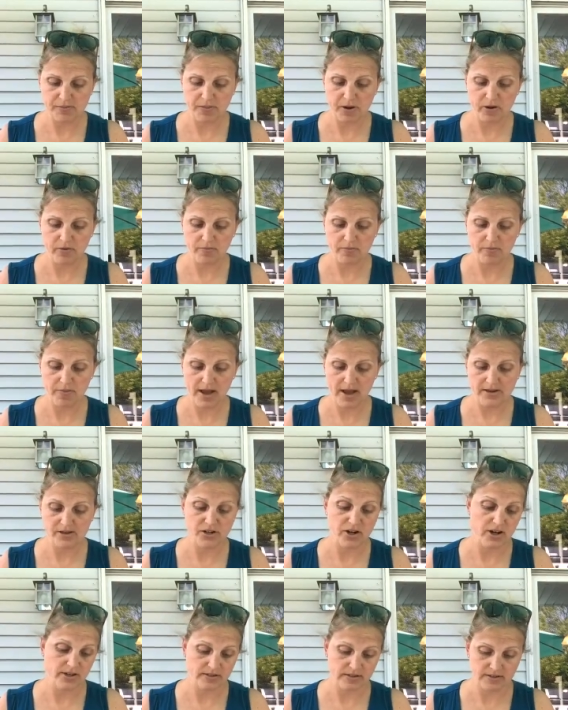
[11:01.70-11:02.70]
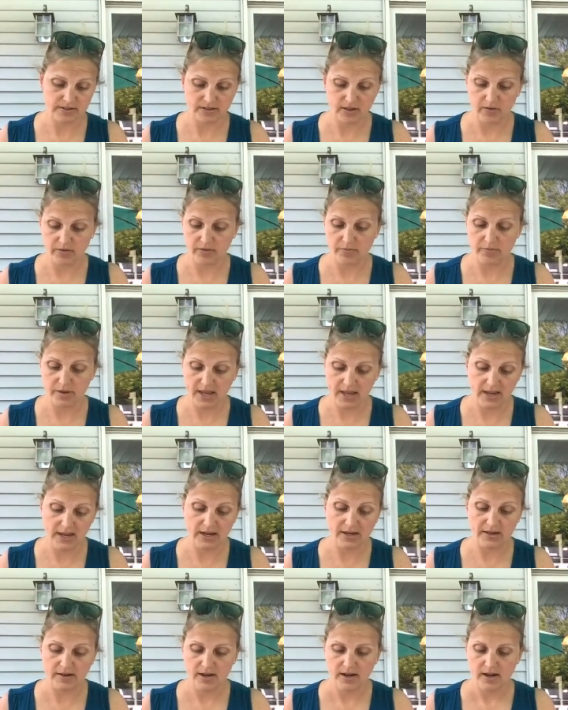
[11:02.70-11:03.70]
about in bed, tosses self in
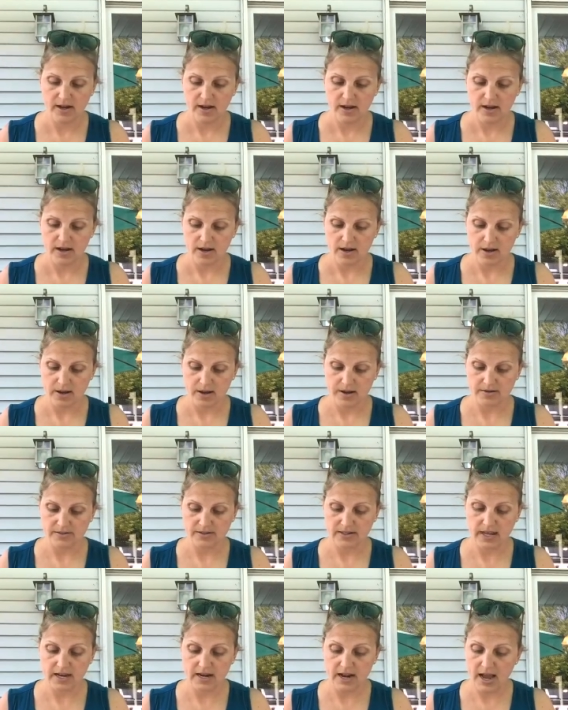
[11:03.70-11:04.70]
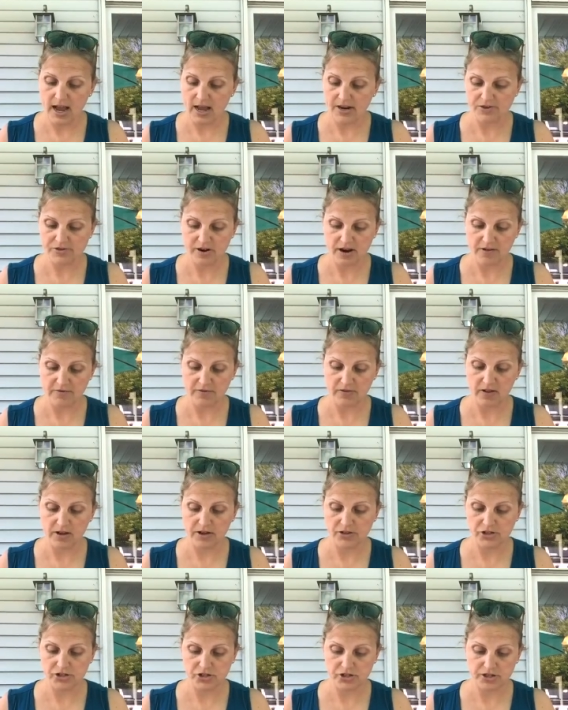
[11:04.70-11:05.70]
pain, skin hot, dry,
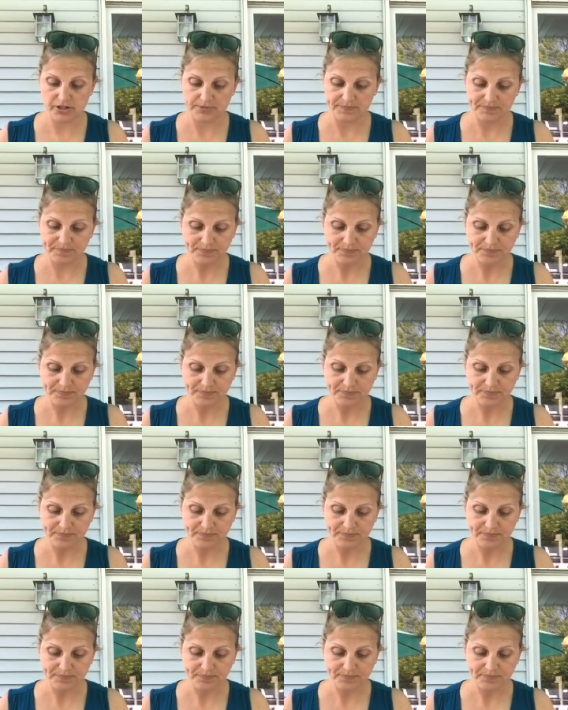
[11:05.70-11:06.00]
flushed,